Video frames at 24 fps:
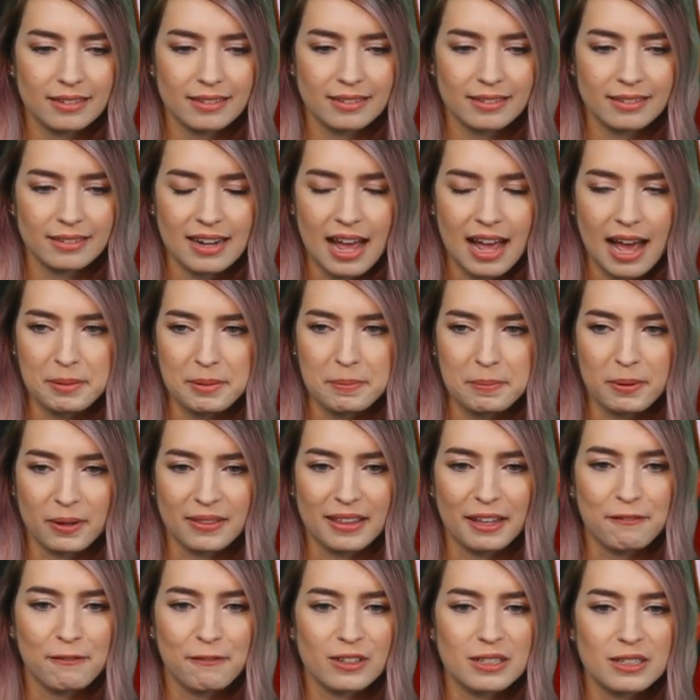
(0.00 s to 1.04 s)
Happy
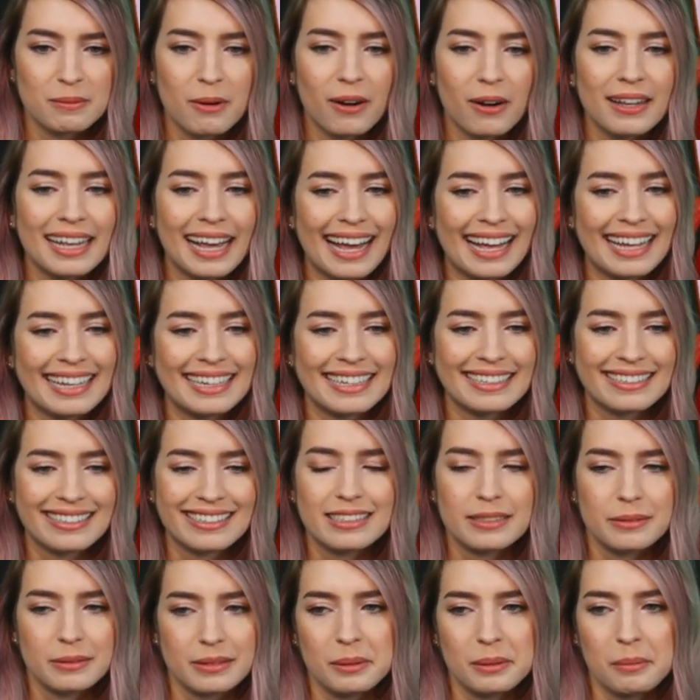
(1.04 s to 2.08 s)
birthday for tomorrow. Yeah,
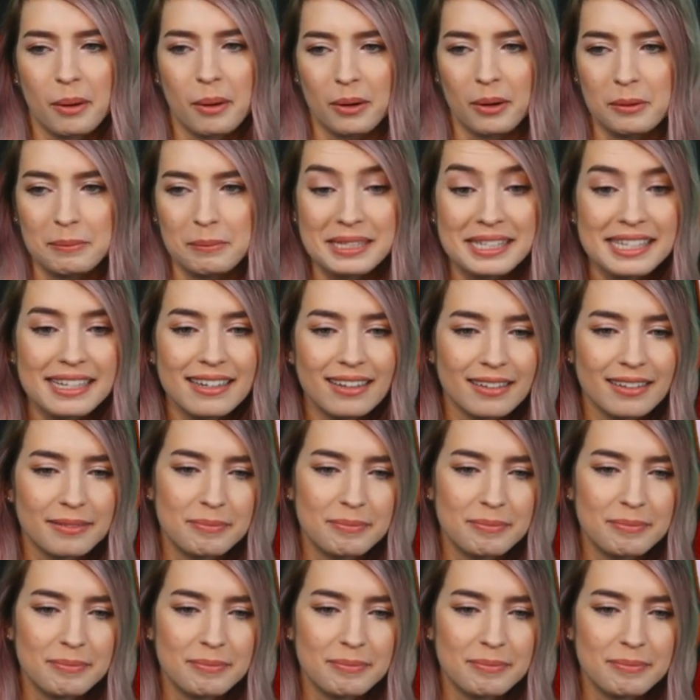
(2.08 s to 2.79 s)
tomorrow, but still.